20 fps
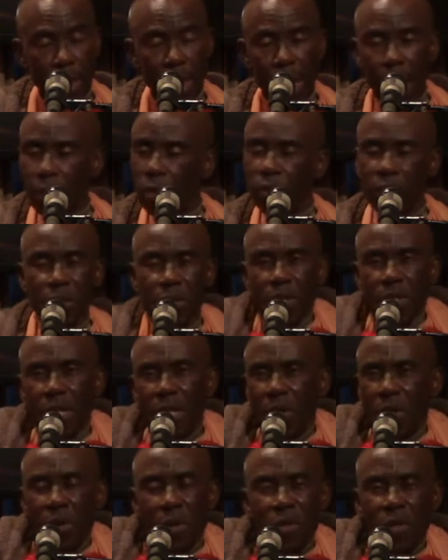And so Krishna
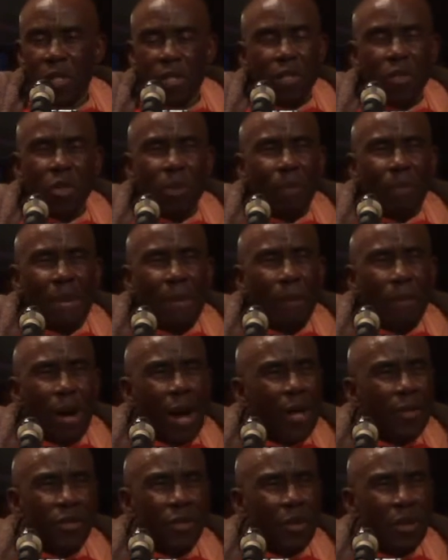knows he's the supreme
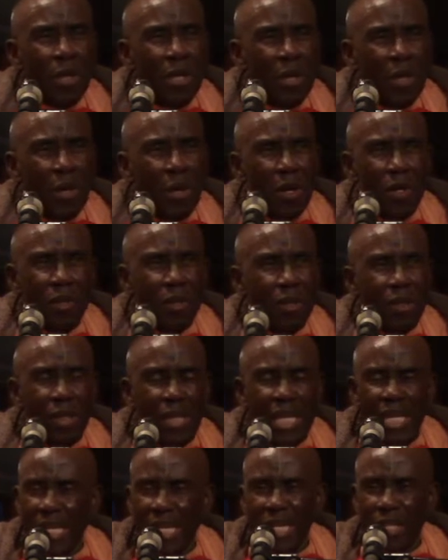boss, so he knows
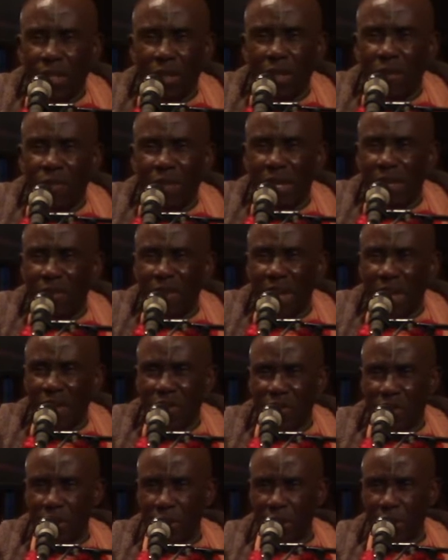the nature of the living
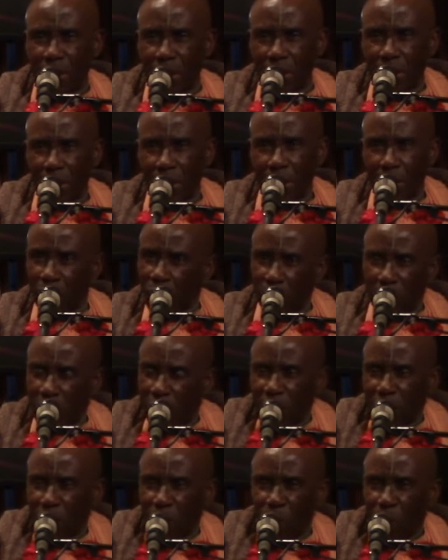entity. So he
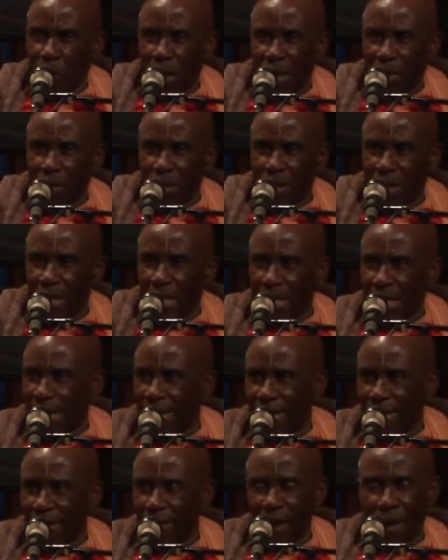doesn't want to create
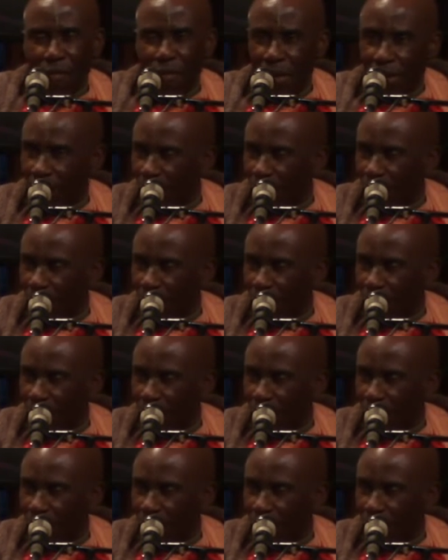any conflict.